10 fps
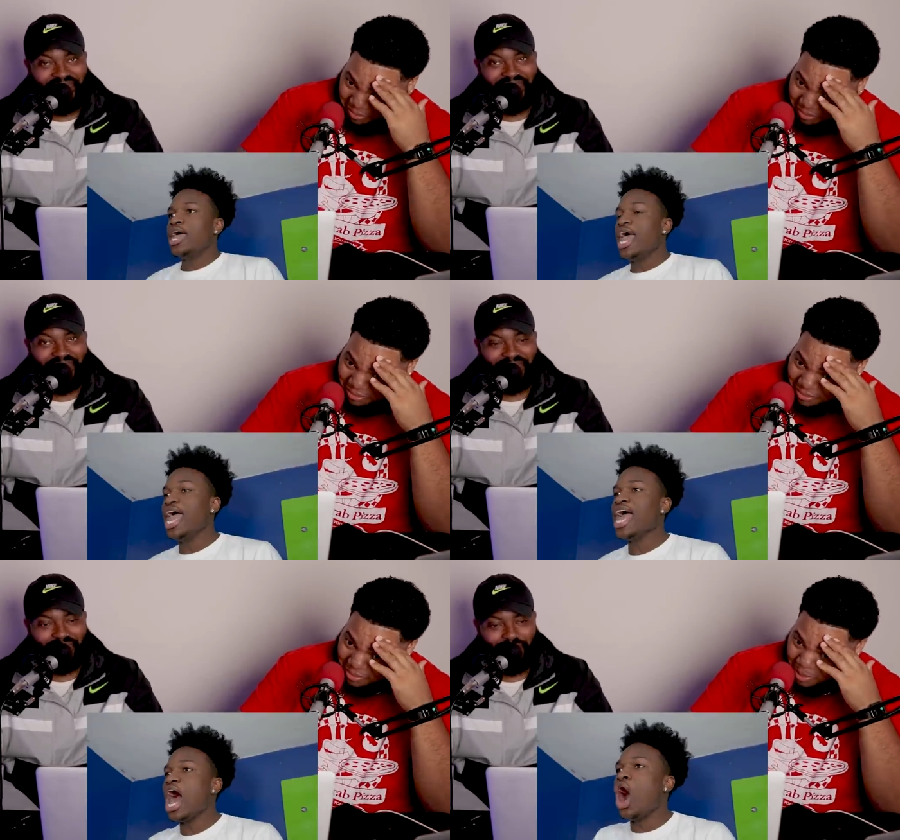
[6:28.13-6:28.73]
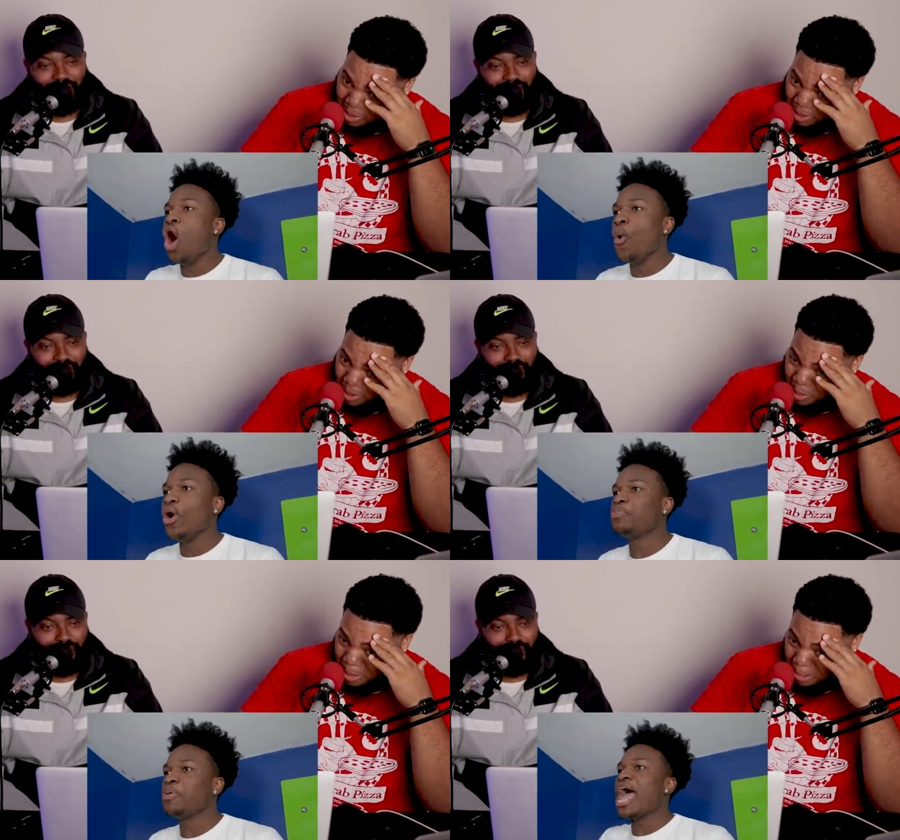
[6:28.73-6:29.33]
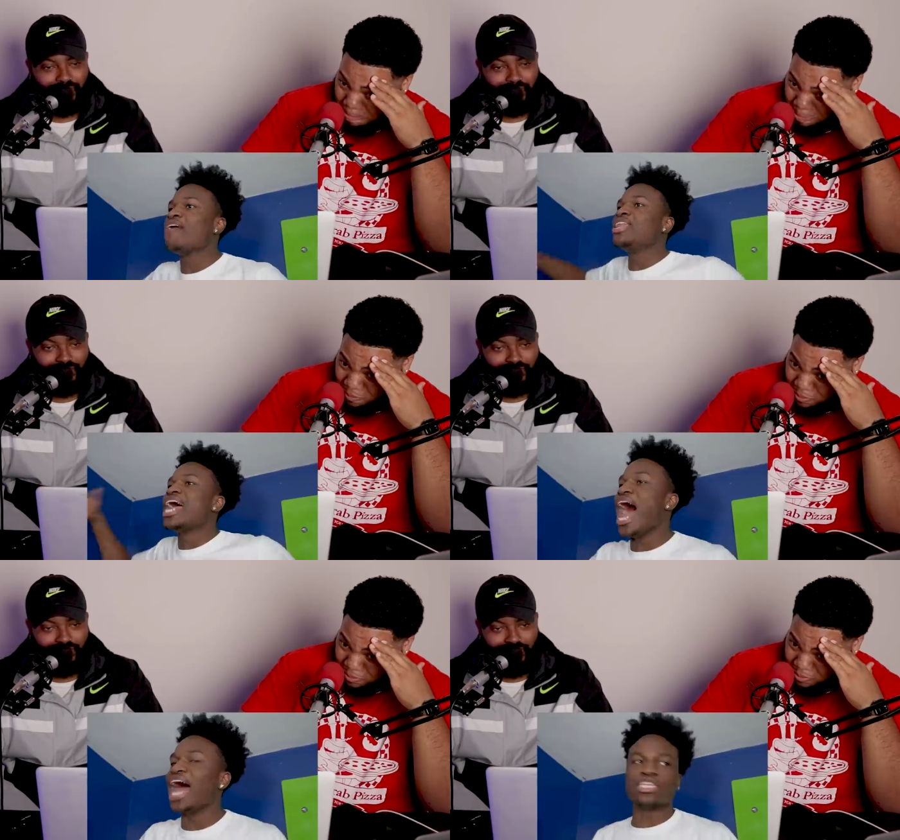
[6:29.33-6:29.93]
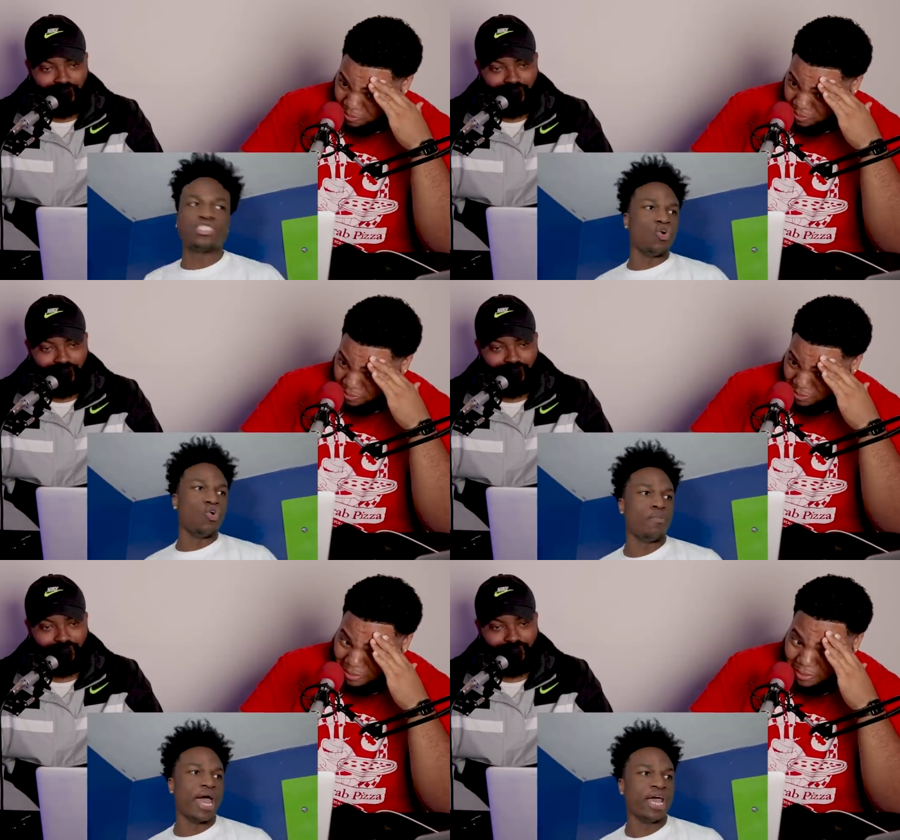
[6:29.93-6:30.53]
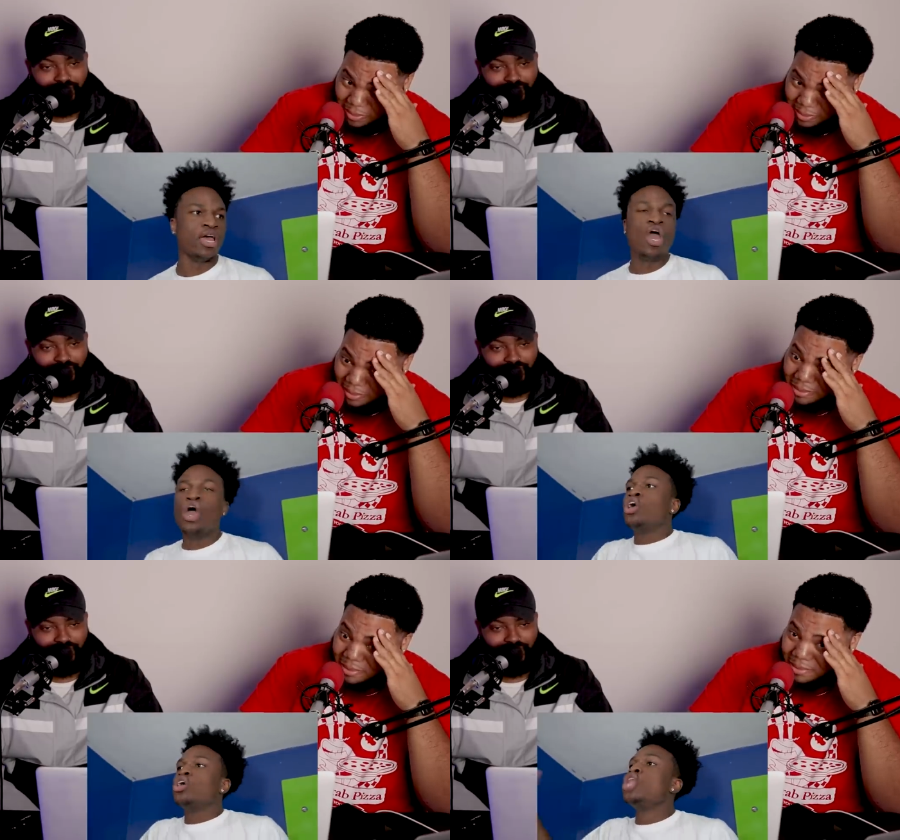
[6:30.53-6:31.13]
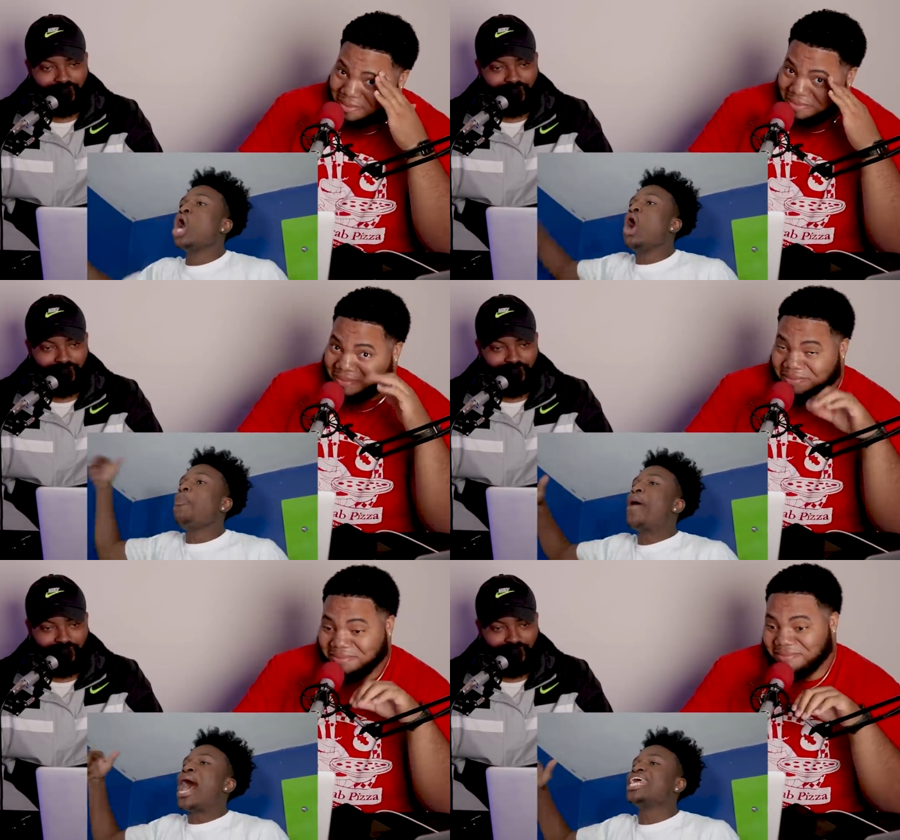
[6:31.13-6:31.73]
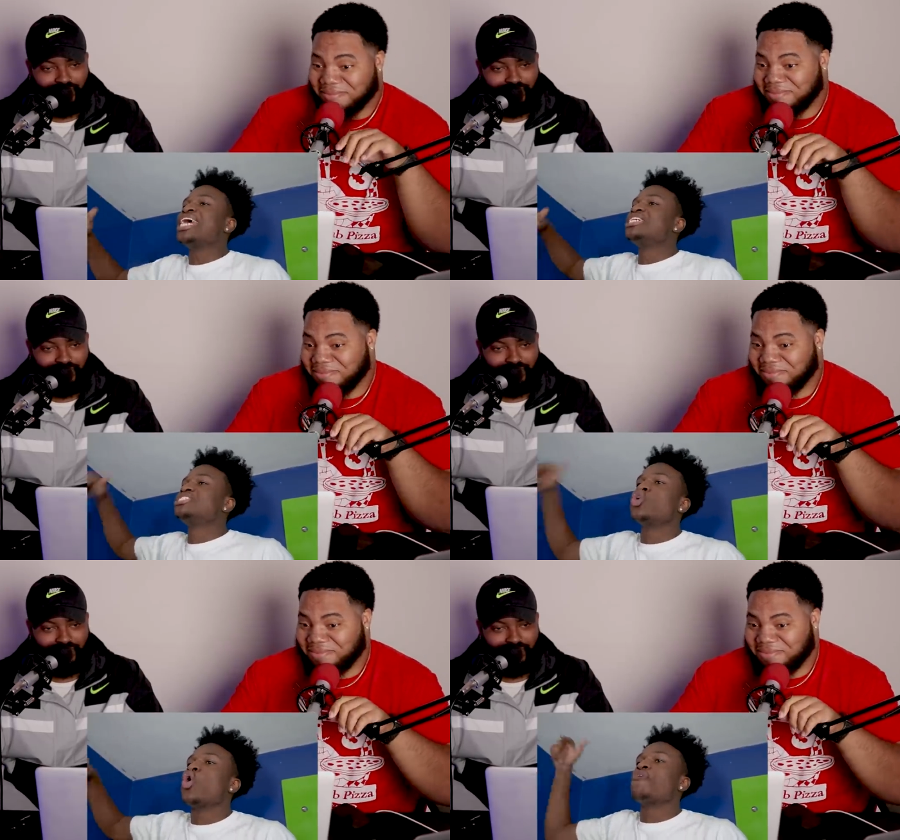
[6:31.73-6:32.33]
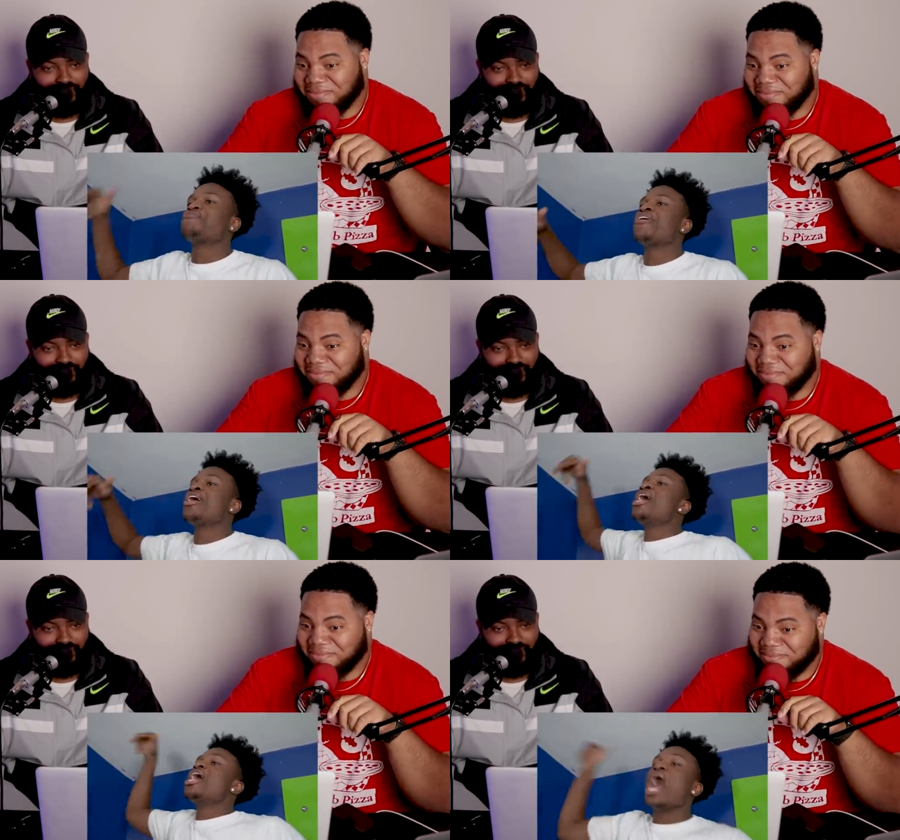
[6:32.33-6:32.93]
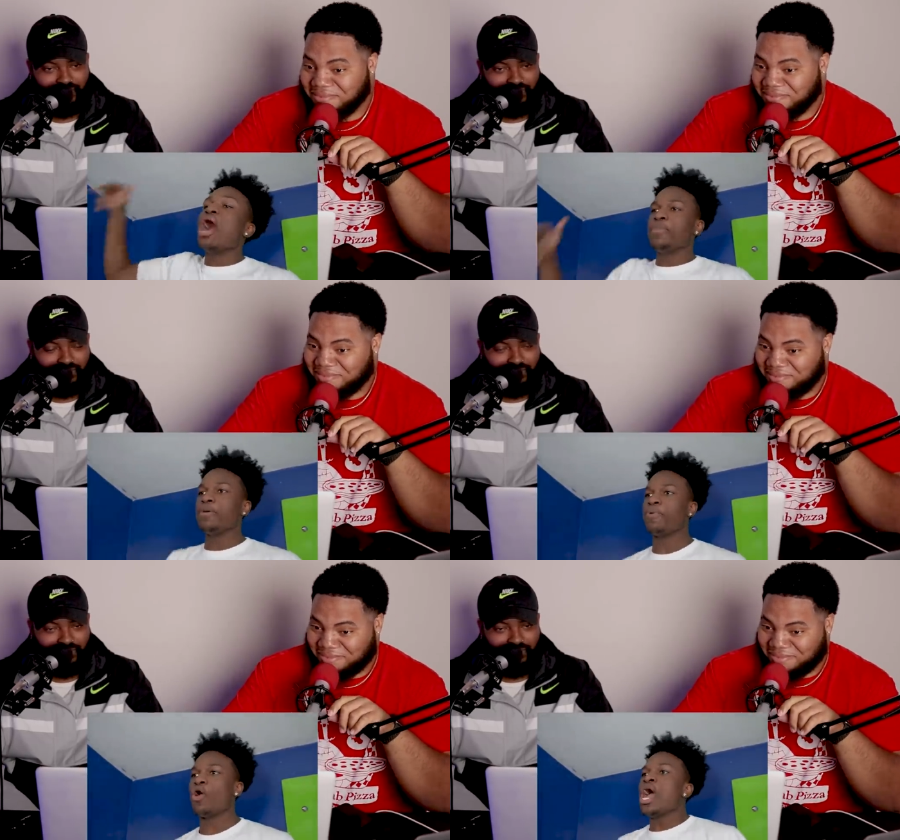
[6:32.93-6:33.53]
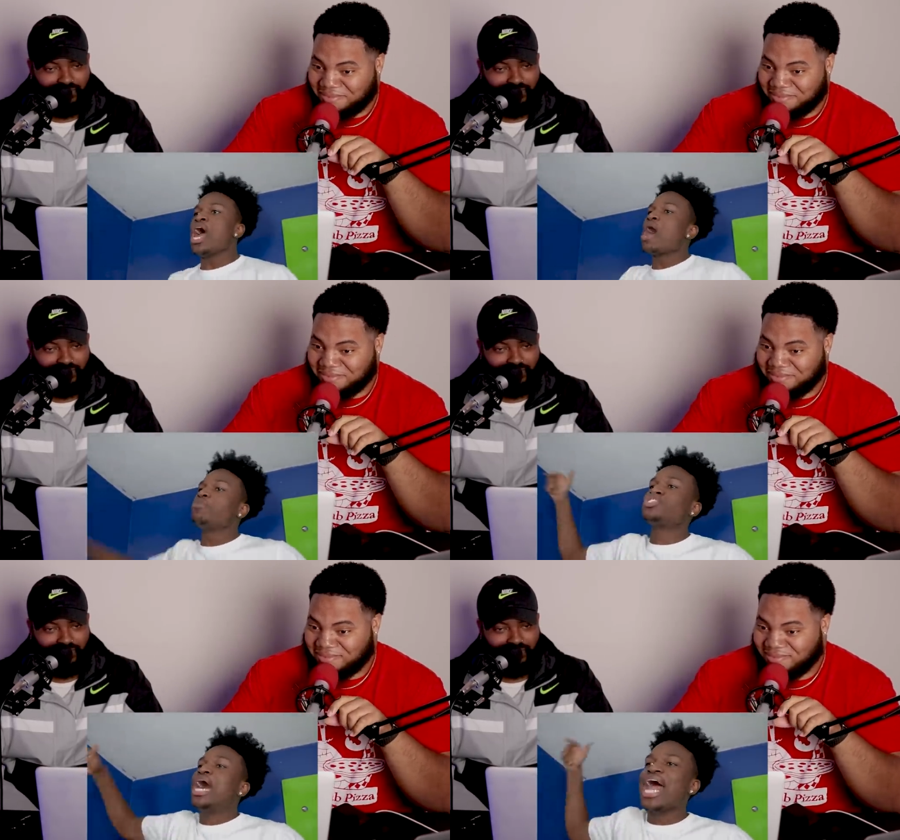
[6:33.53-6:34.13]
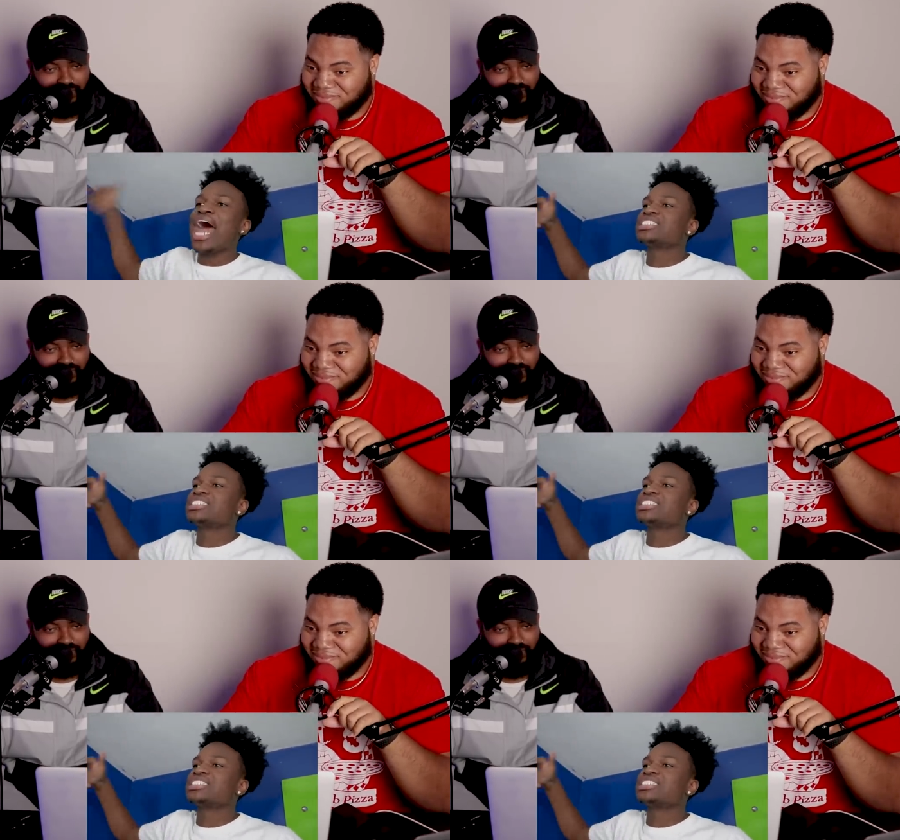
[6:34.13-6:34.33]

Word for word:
Speaker 1: And y'all always be having an attitude, man! Nobody in the storefront helped me, bro. I was trying to